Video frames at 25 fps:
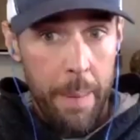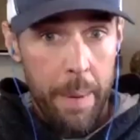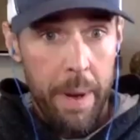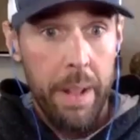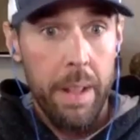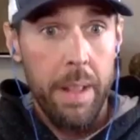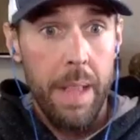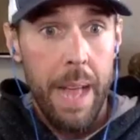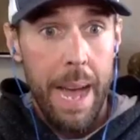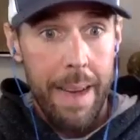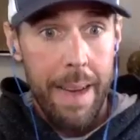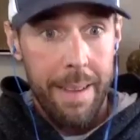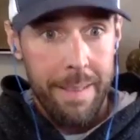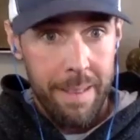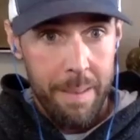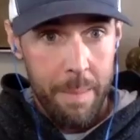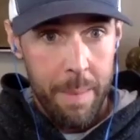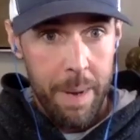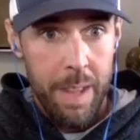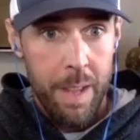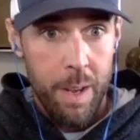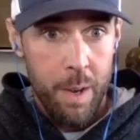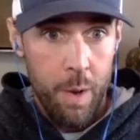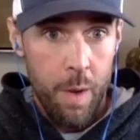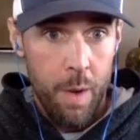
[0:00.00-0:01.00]
would allow
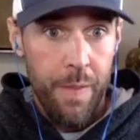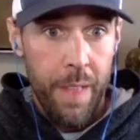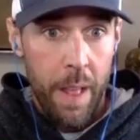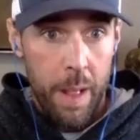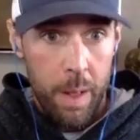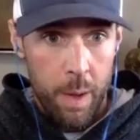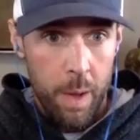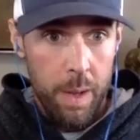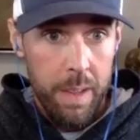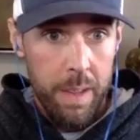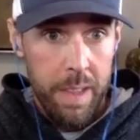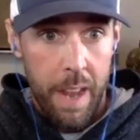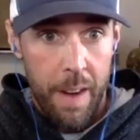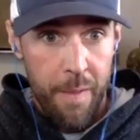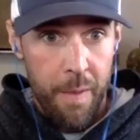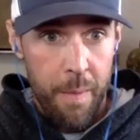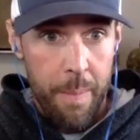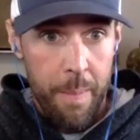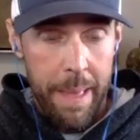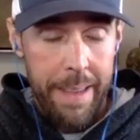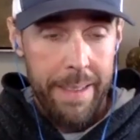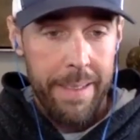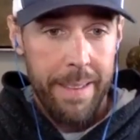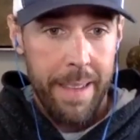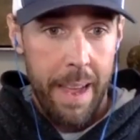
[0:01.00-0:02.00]
somebody to do if they looked at it from
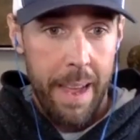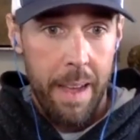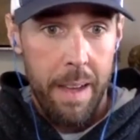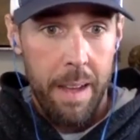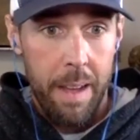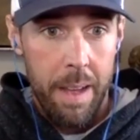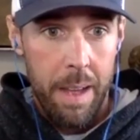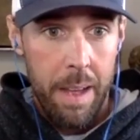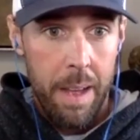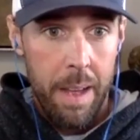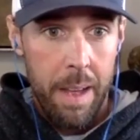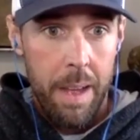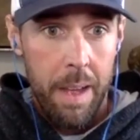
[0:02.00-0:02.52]
that scale?